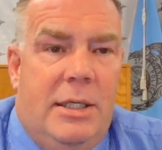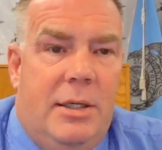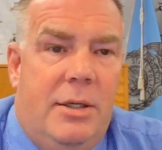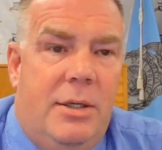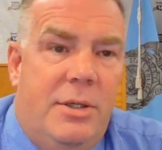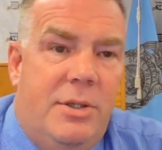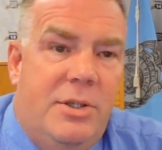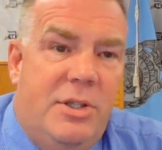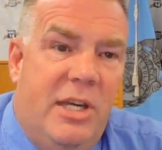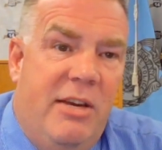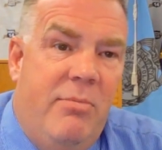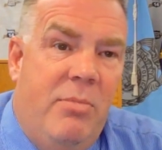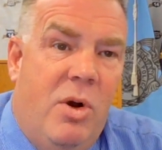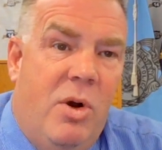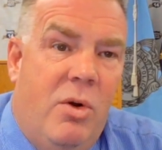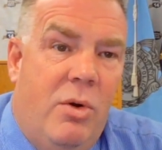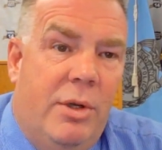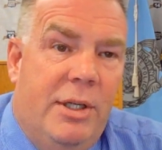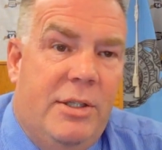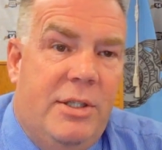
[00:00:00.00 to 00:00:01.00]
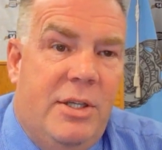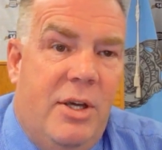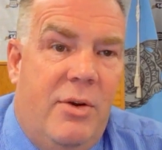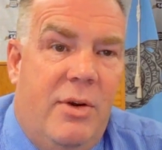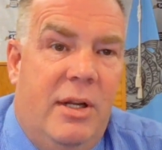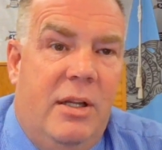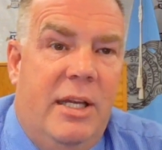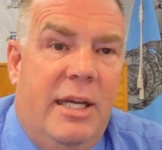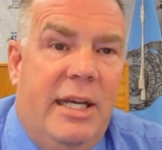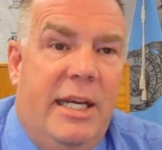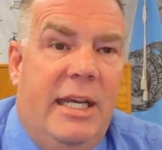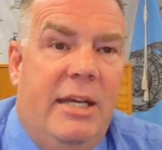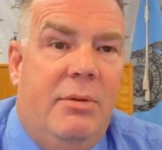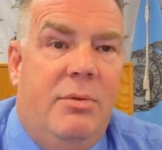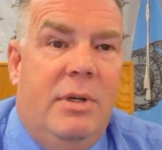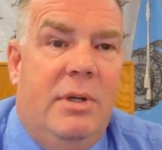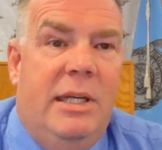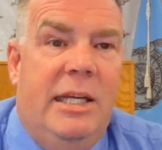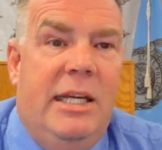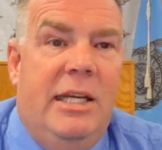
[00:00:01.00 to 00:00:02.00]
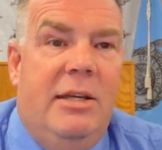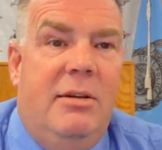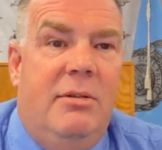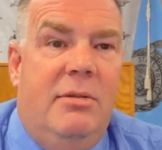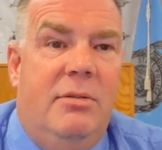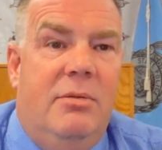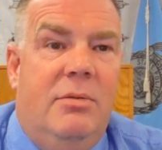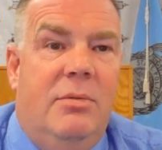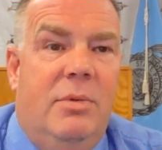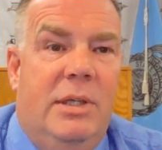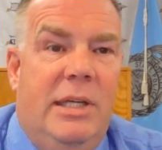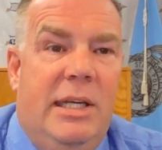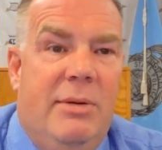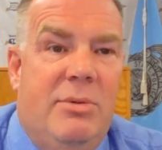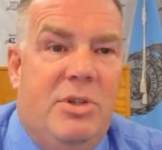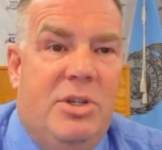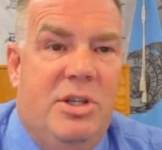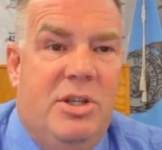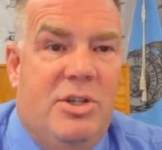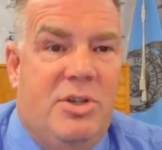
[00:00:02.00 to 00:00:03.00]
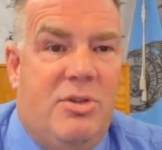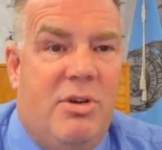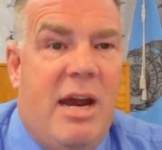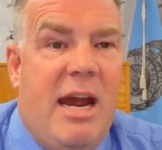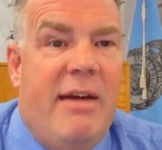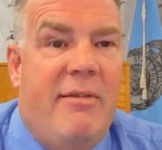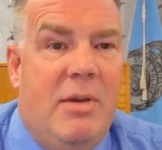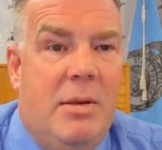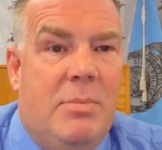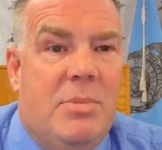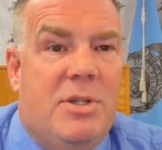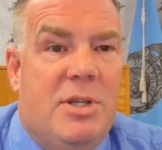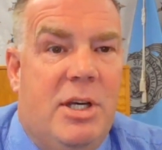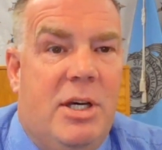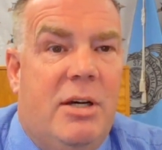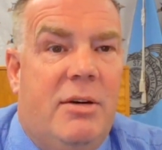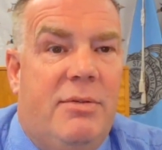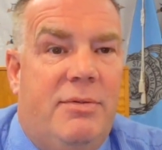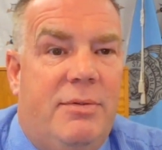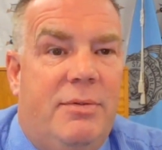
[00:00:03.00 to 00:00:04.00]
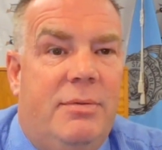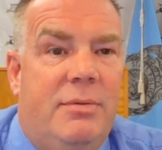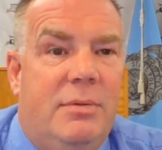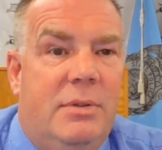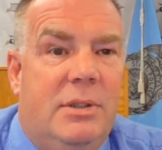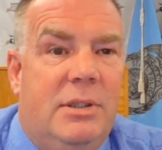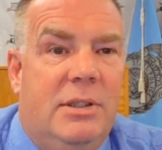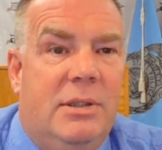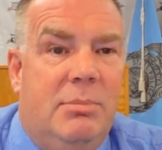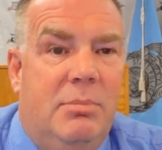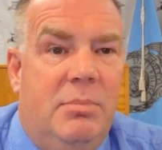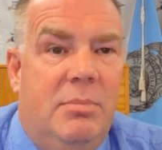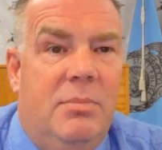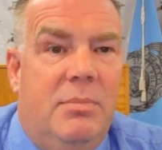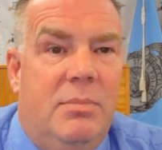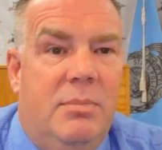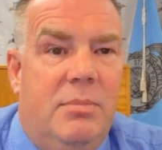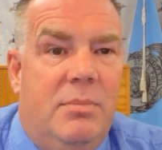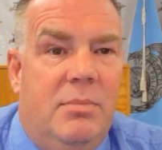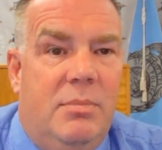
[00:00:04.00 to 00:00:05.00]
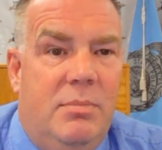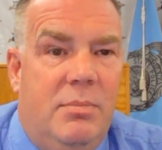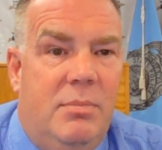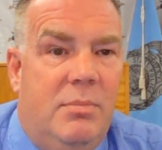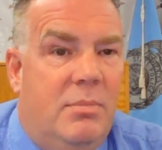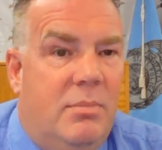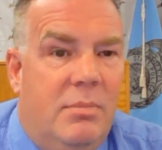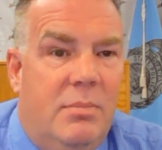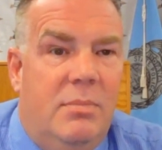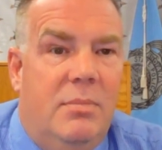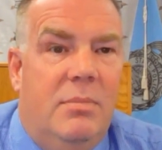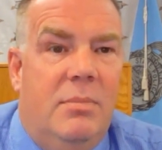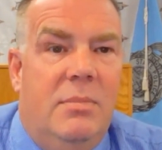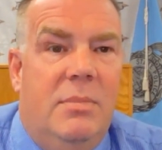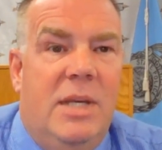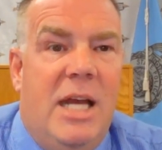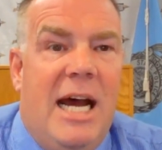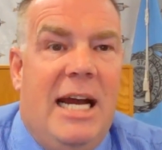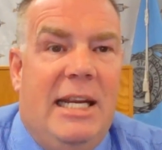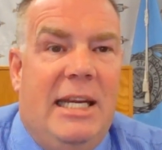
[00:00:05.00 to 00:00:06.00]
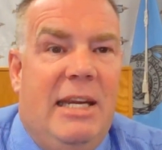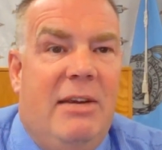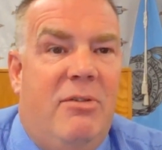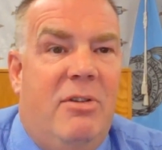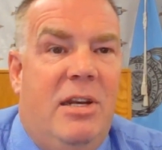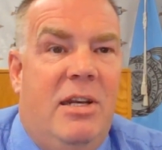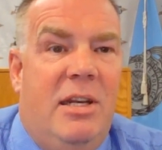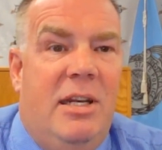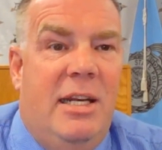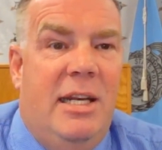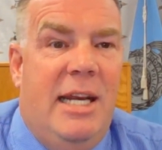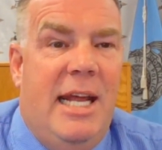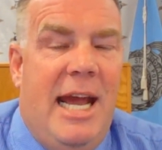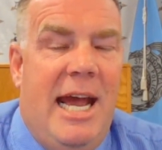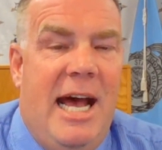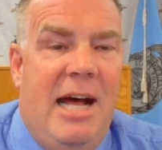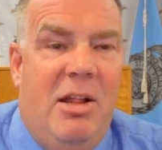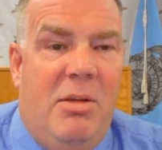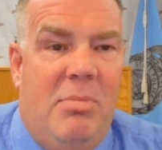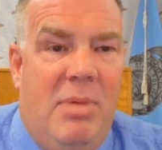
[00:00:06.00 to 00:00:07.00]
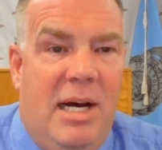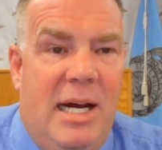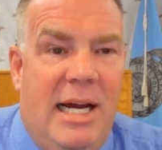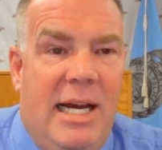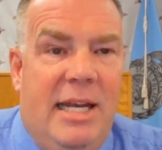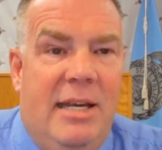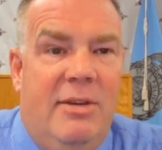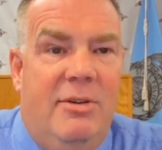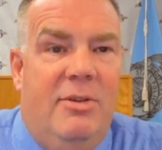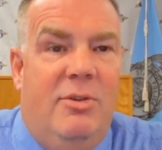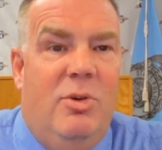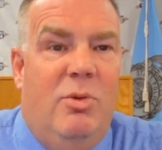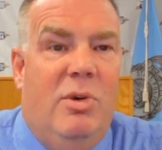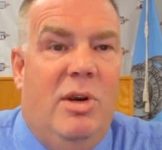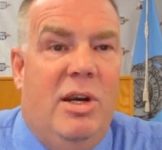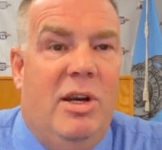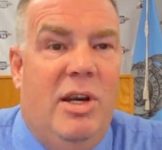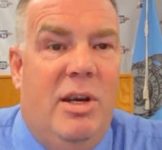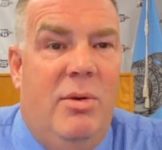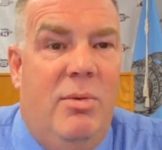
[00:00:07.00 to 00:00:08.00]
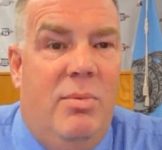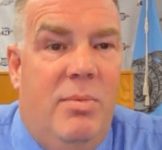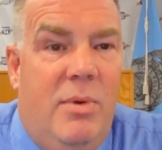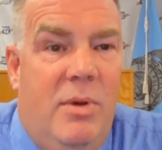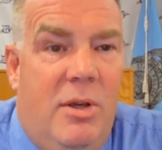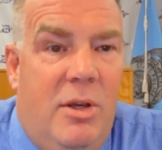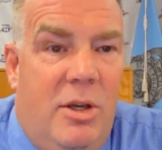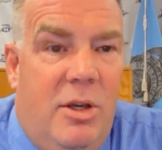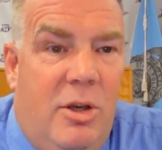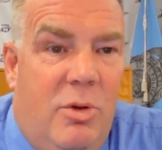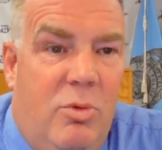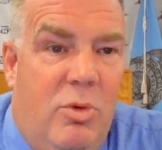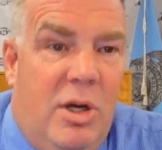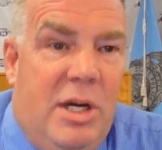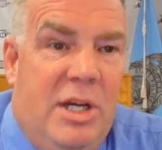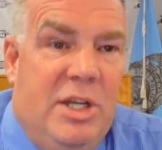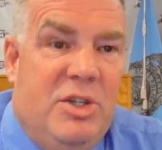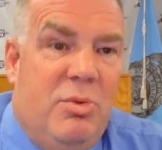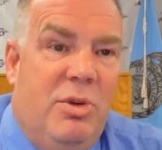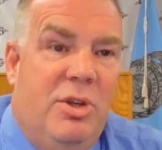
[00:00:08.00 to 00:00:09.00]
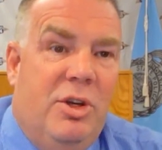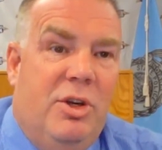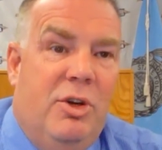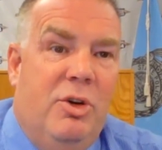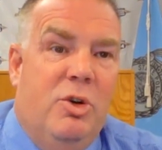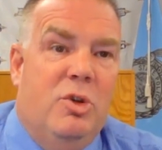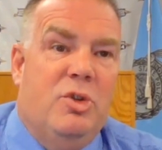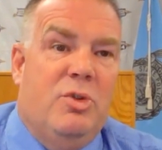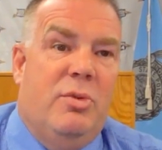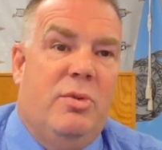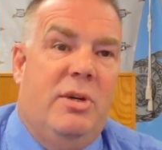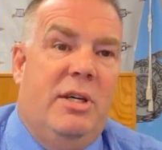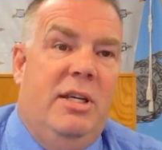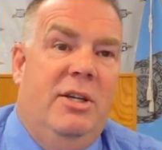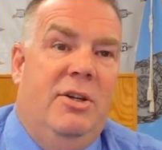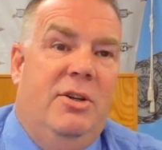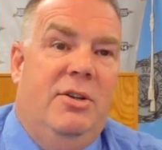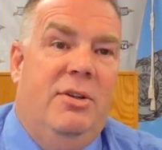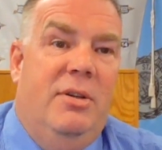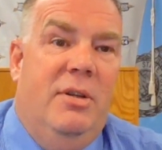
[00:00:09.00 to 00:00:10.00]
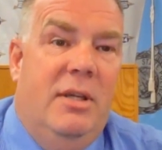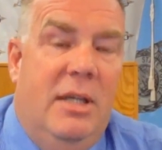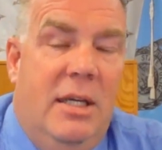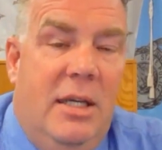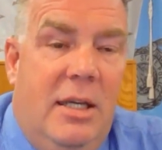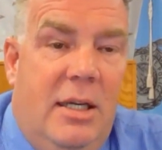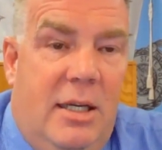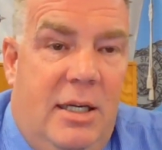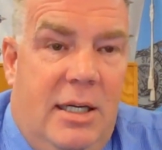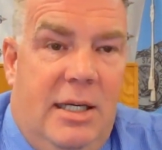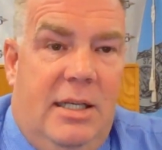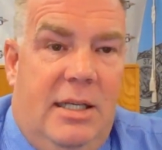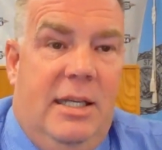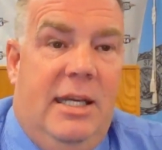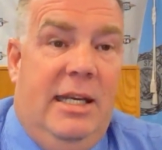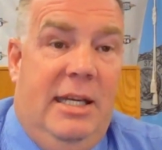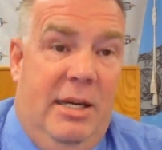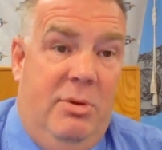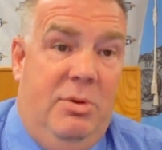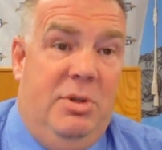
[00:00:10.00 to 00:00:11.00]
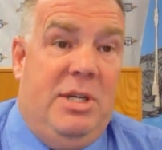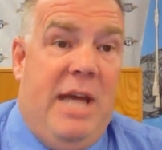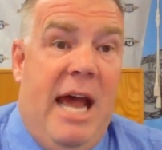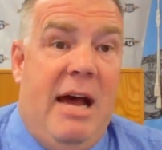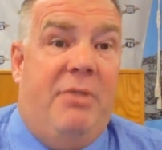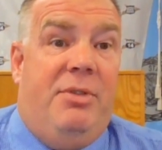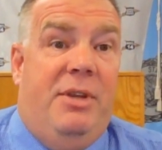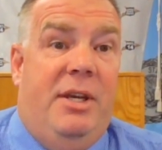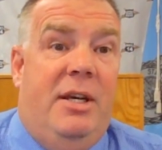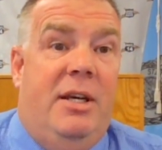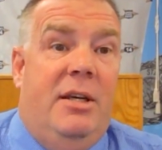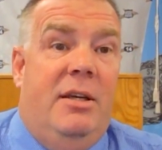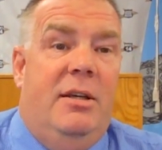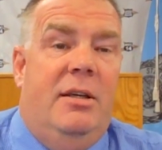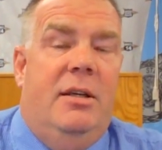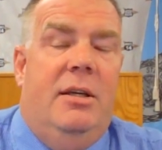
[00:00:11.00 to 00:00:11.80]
Steve Mullen and Tony Liggett, when he was describing himself and not giving an alibi to where he was when the girls were killed, and that he was out there,